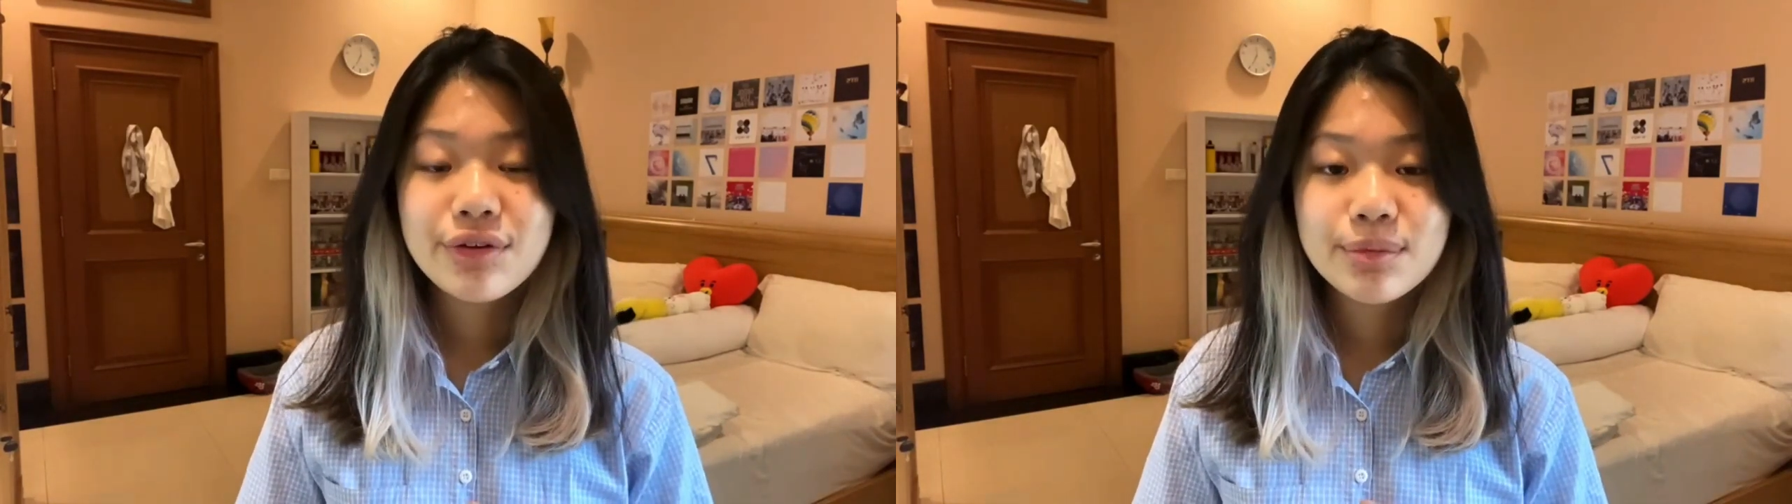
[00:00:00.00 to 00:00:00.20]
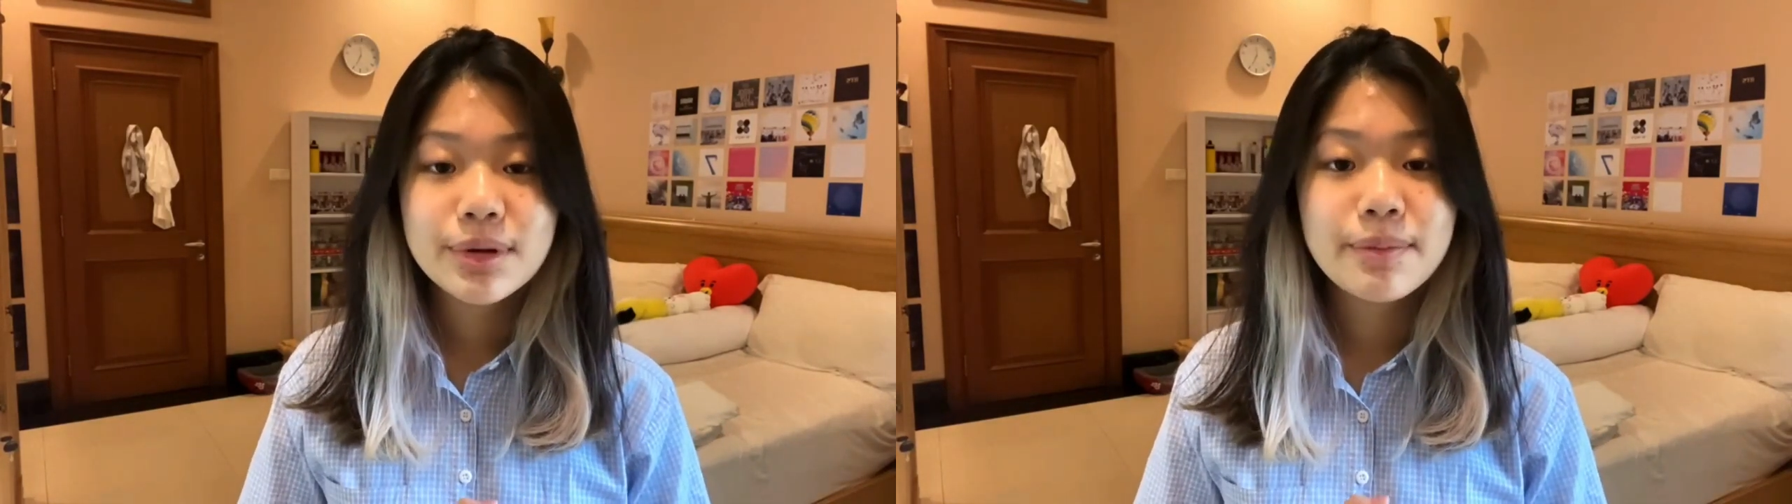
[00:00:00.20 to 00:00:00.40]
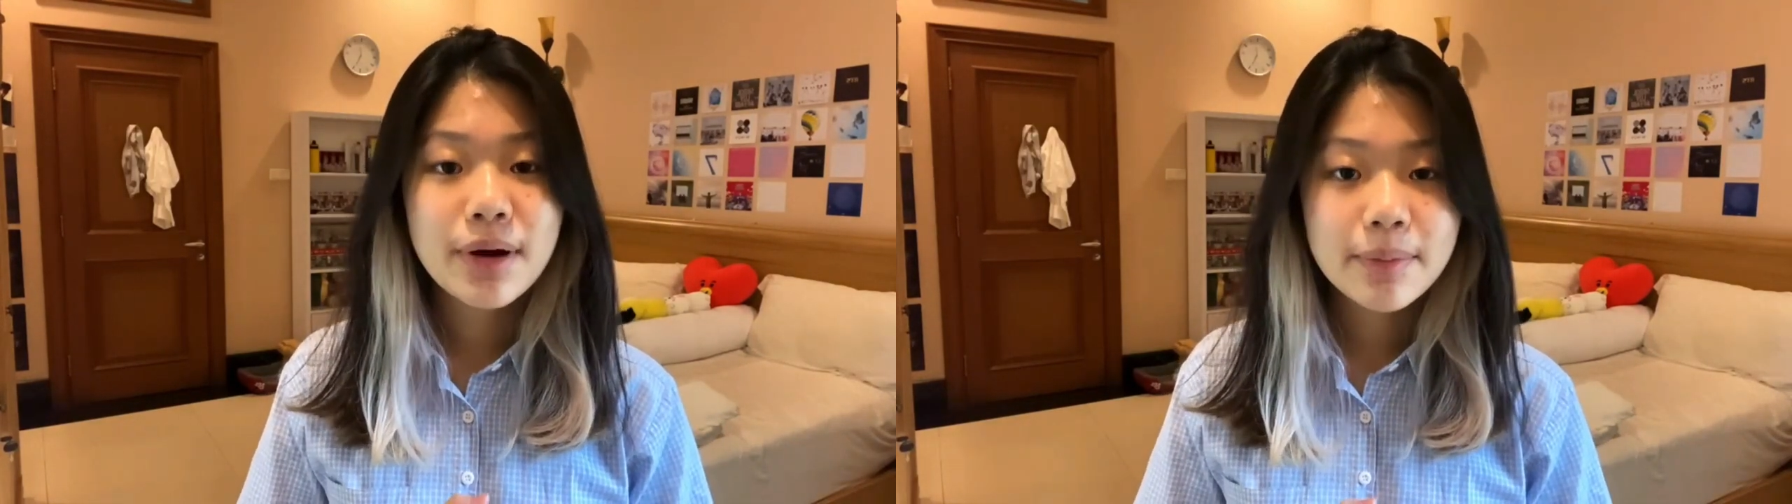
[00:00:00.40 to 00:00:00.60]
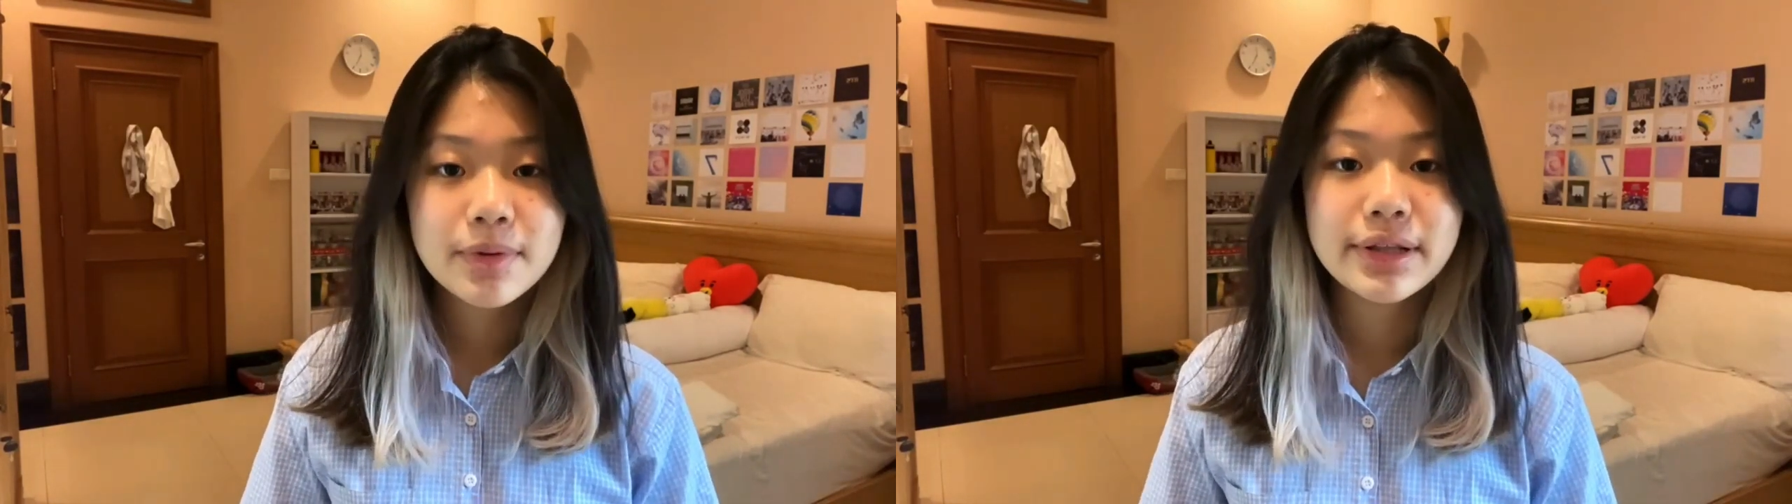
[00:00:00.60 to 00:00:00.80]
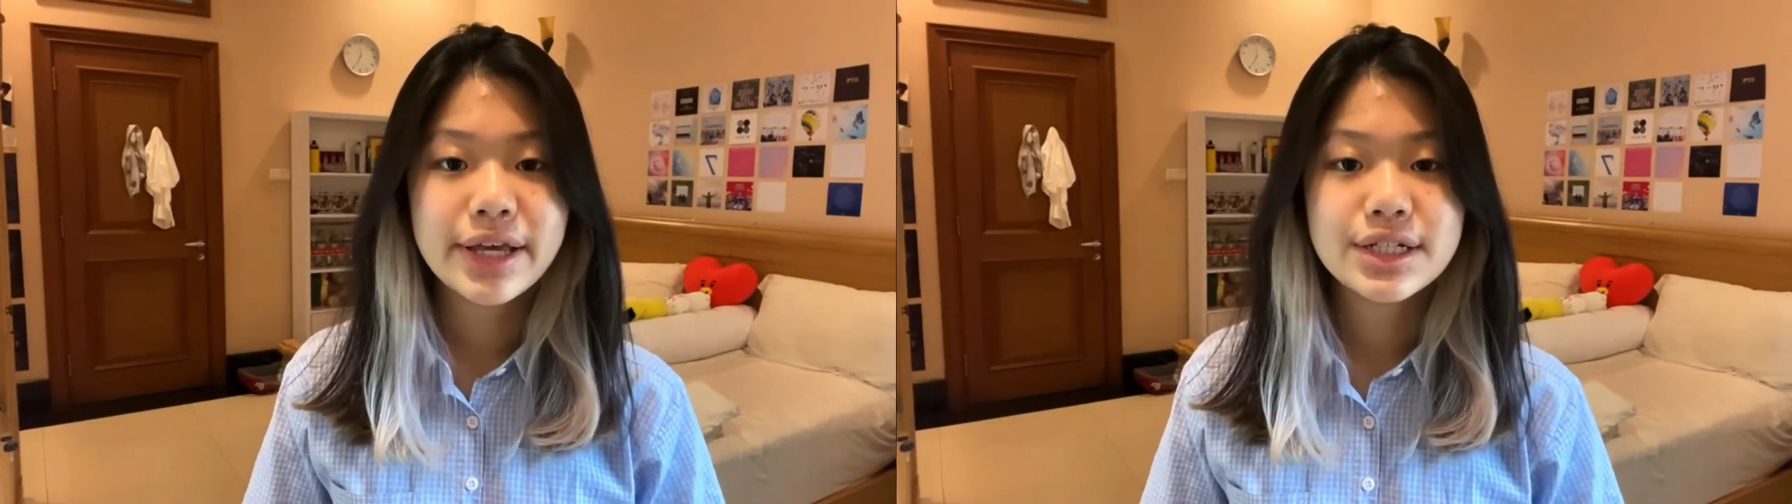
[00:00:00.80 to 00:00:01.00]
human
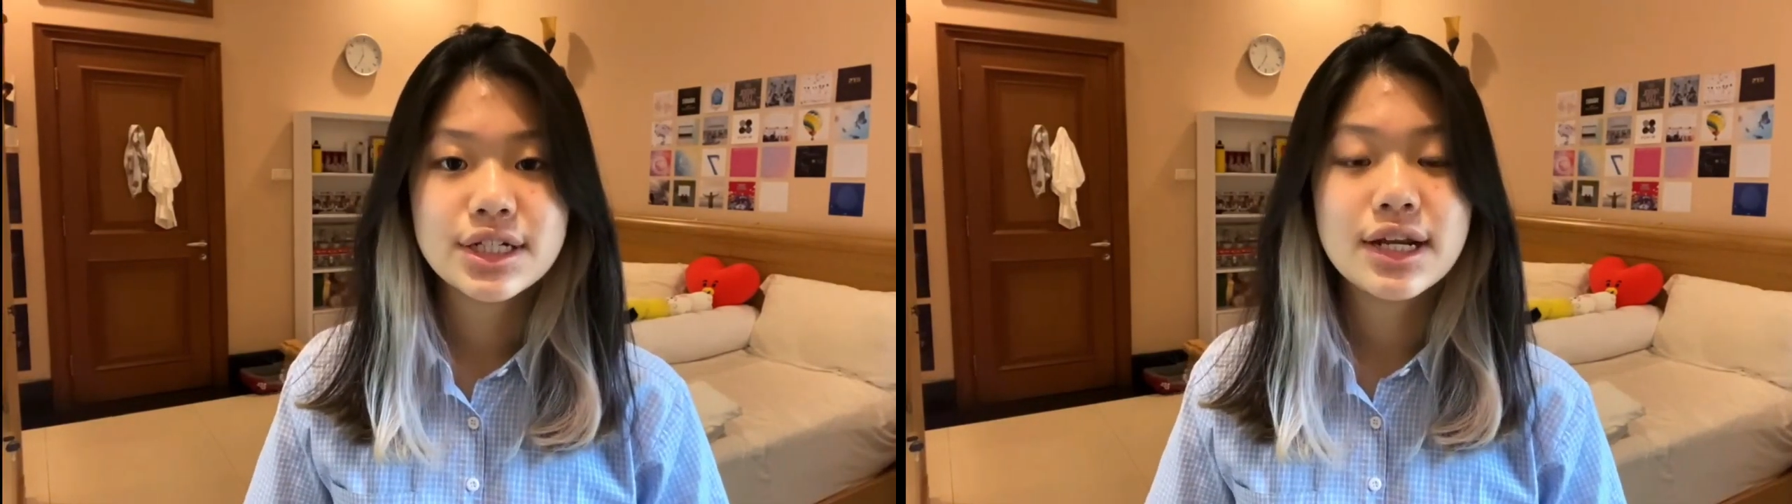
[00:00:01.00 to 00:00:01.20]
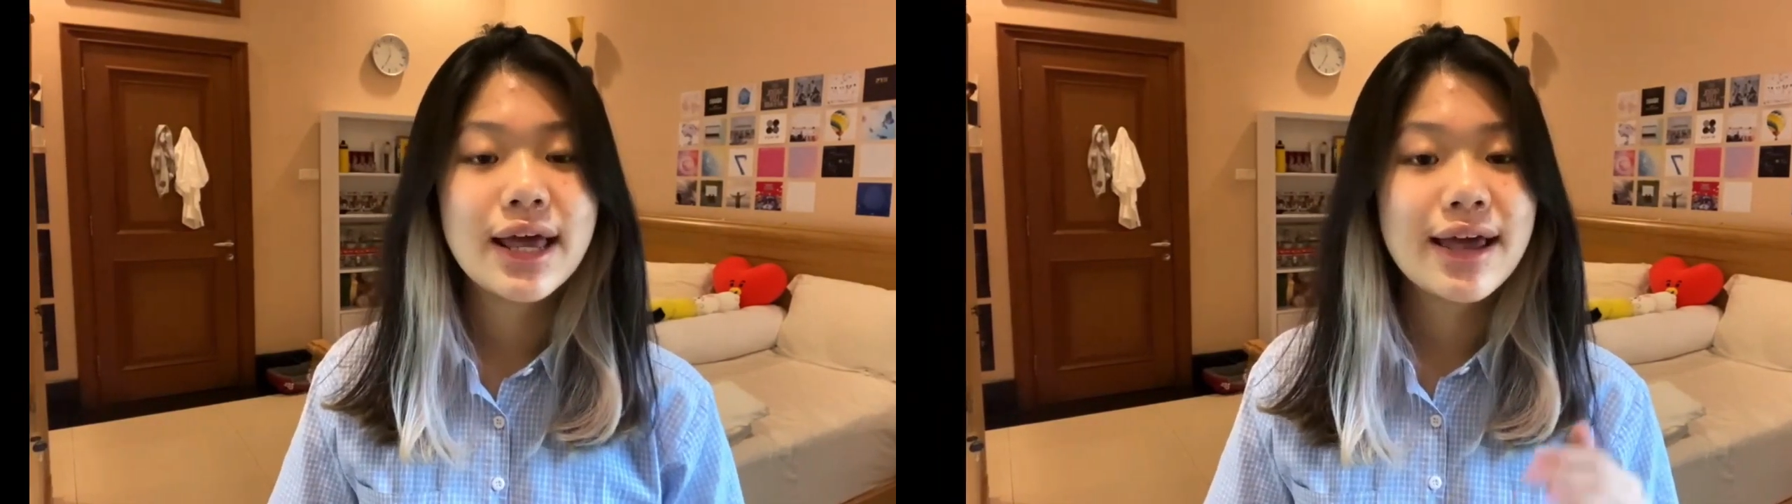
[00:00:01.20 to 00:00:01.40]
population